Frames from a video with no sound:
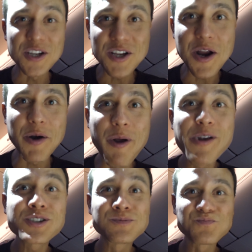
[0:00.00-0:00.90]
Kenya
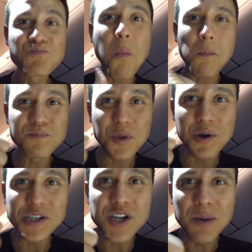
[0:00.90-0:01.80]
Airways,
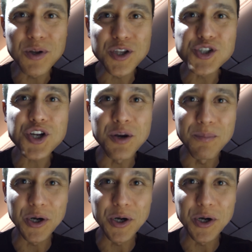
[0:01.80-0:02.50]
great job with the chicken